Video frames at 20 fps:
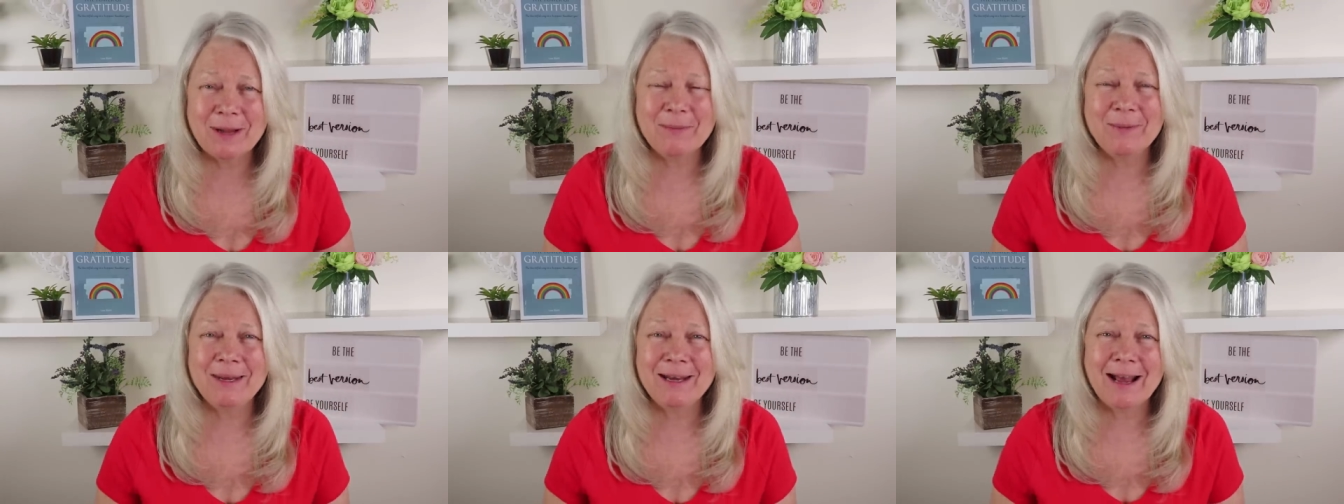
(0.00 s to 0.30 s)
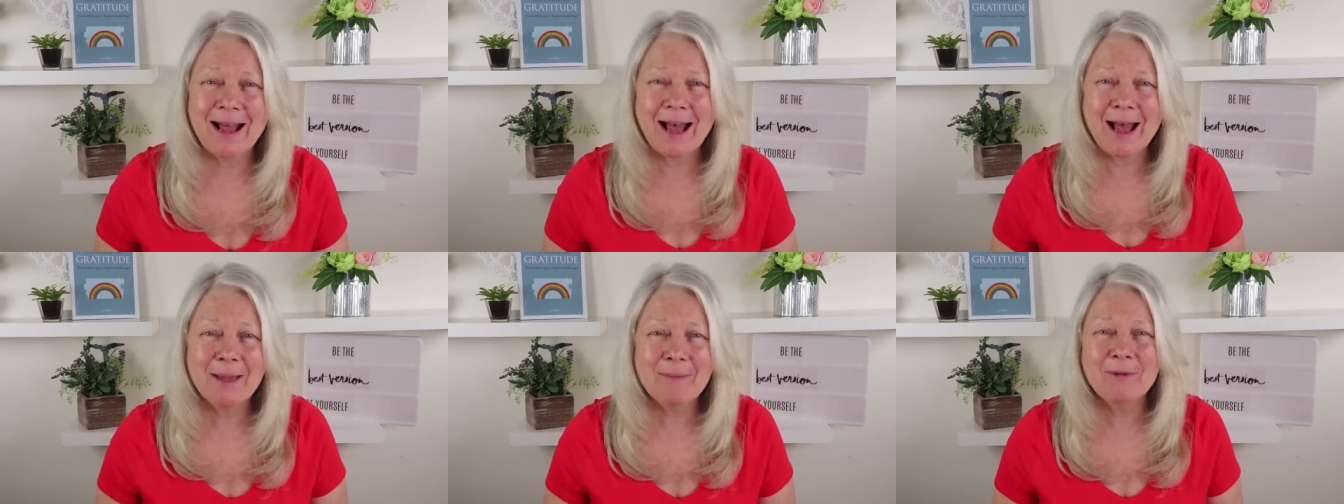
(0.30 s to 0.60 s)
I mean,
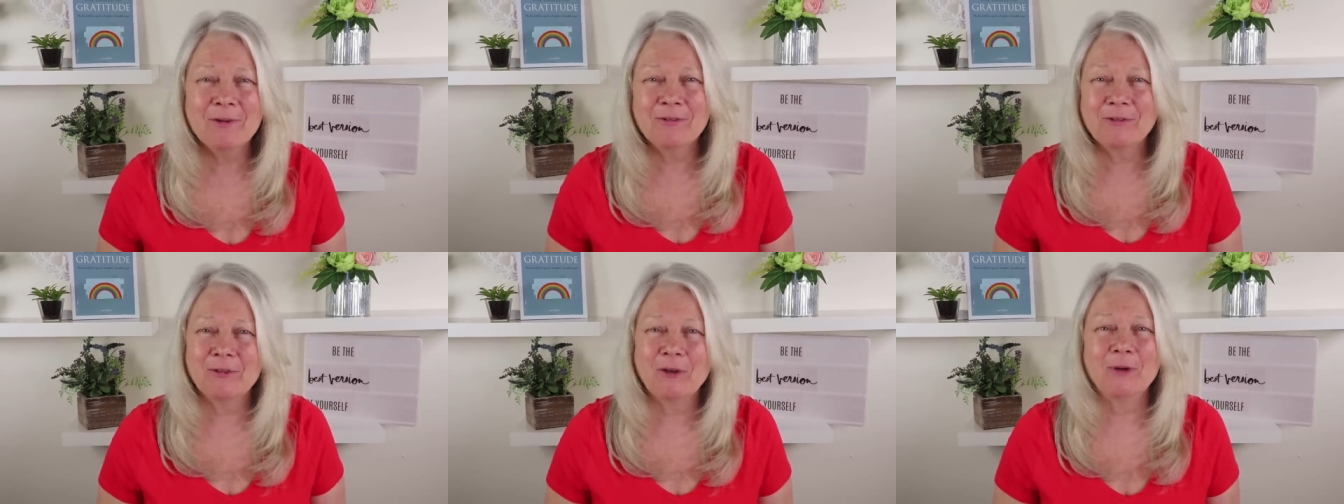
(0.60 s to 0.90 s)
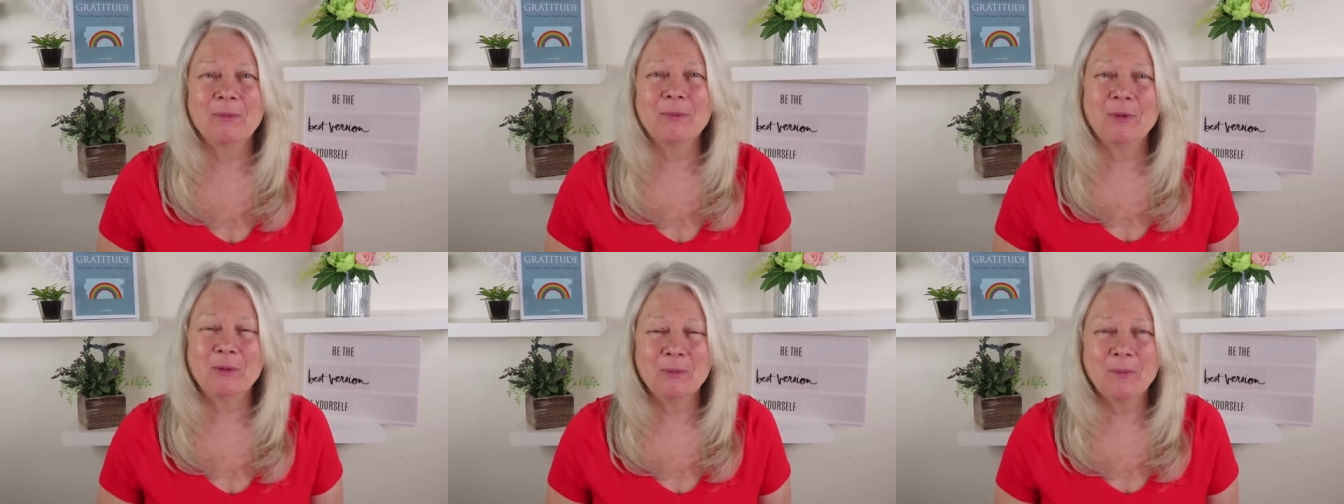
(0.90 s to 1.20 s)
I'm a
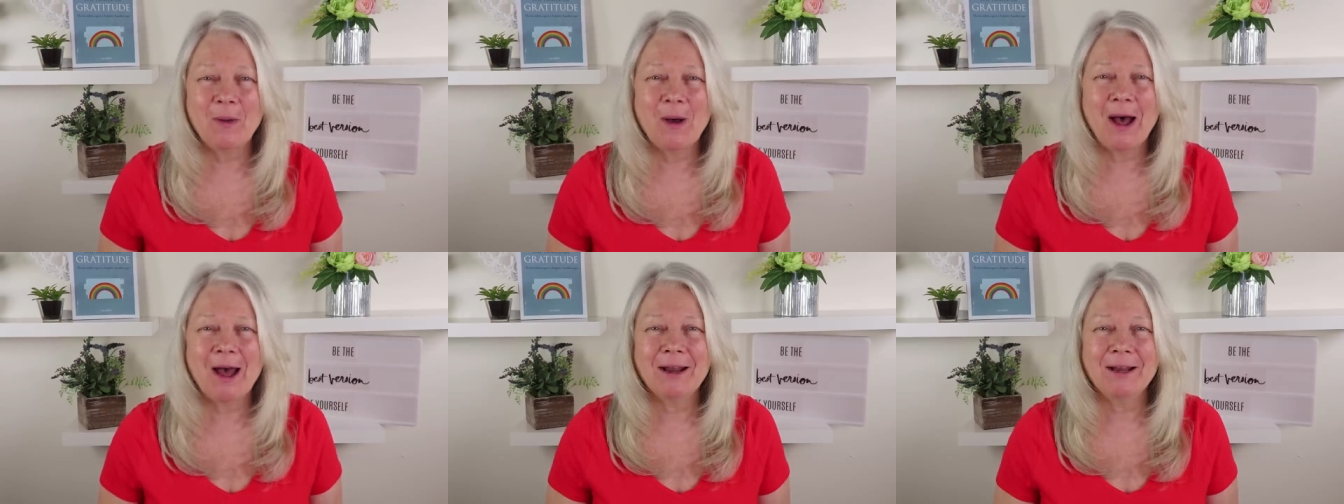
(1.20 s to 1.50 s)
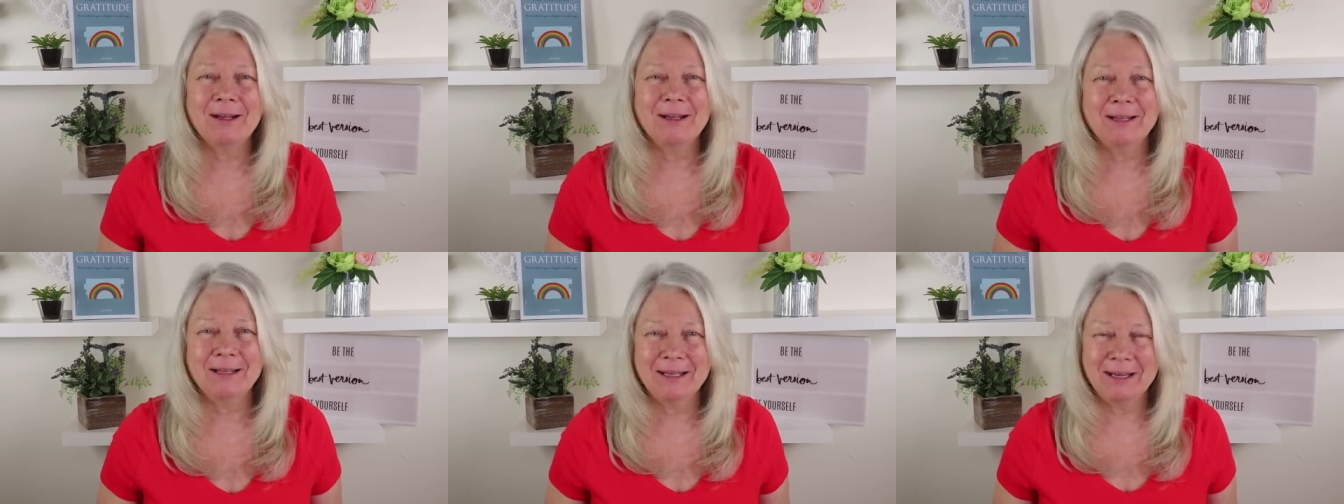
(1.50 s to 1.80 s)
former
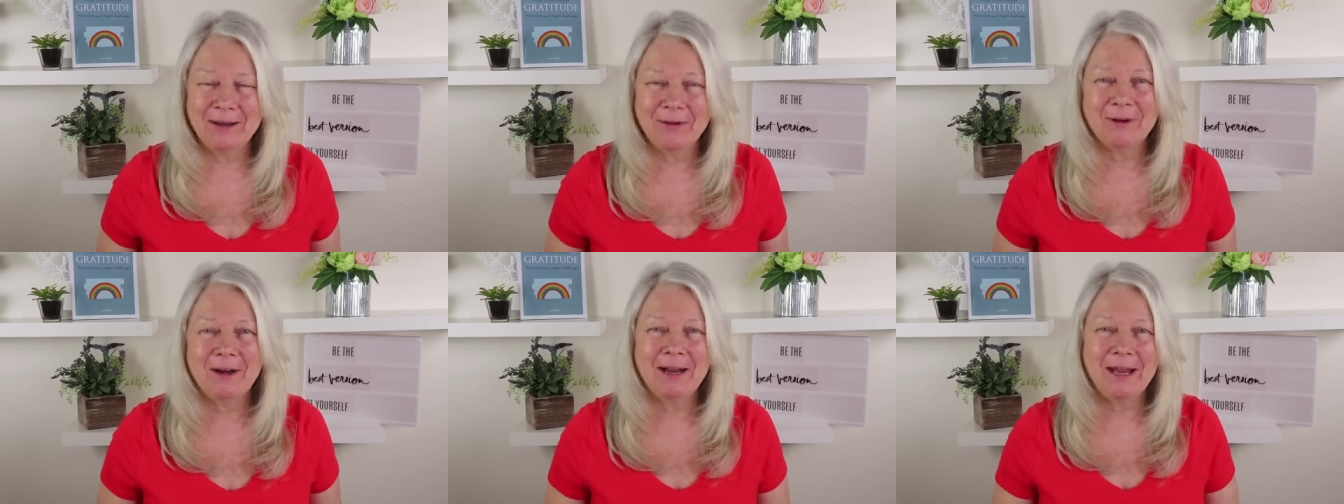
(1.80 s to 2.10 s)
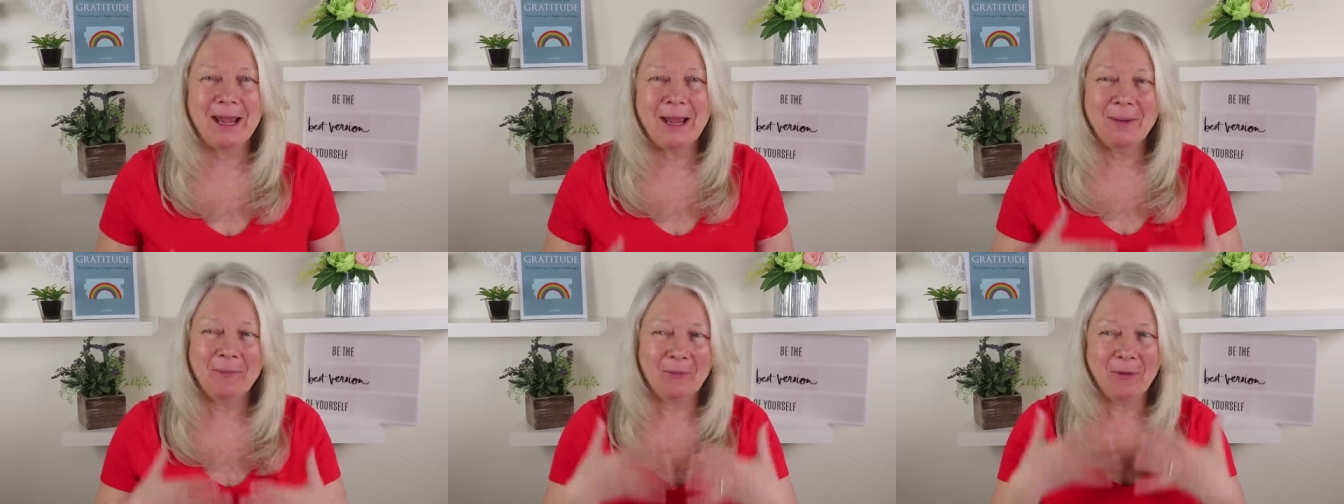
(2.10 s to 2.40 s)
model and here I
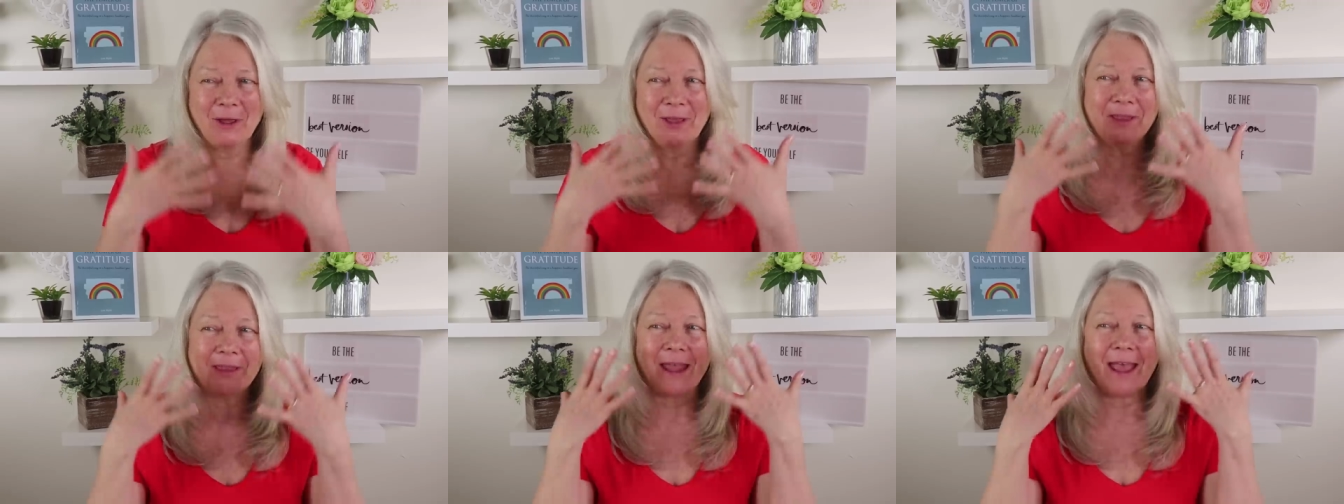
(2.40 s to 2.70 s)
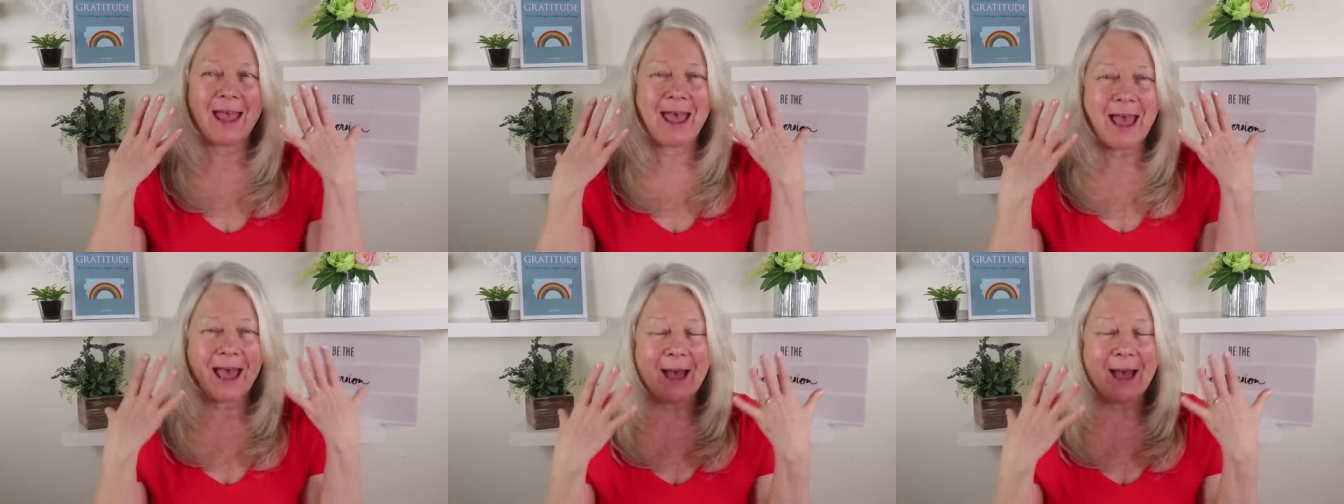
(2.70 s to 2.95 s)
am with